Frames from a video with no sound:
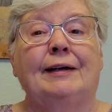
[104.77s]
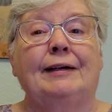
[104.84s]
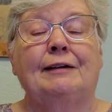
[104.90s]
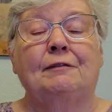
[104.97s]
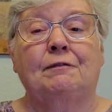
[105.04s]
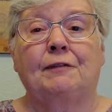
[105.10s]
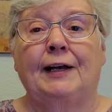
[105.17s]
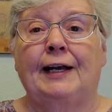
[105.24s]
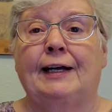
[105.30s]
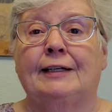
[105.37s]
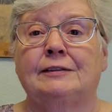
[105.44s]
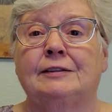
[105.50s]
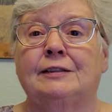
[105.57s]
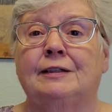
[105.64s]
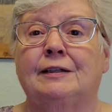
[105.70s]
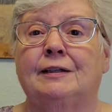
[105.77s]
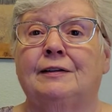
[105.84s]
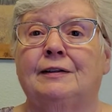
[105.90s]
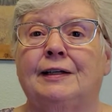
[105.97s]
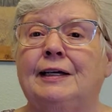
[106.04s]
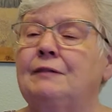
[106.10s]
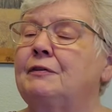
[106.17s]
In fact,
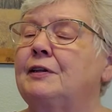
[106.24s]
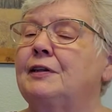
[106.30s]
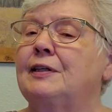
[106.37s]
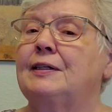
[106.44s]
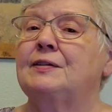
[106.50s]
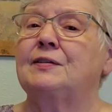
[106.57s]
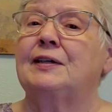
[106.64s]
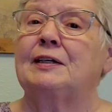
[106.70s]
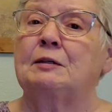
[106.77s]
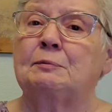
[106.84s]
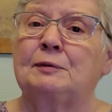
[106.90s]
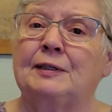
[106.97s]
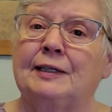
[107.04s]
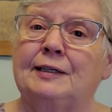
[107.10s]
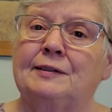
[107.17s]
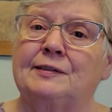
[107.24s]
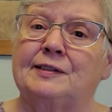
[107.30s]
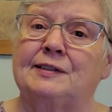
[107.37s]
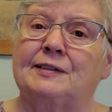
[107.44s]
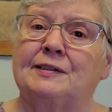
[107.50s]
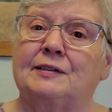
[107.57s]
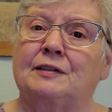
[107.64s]
even things like
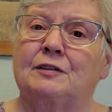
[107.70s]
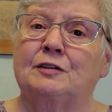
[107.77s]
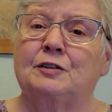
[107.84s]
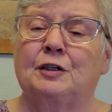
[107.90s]
appliances,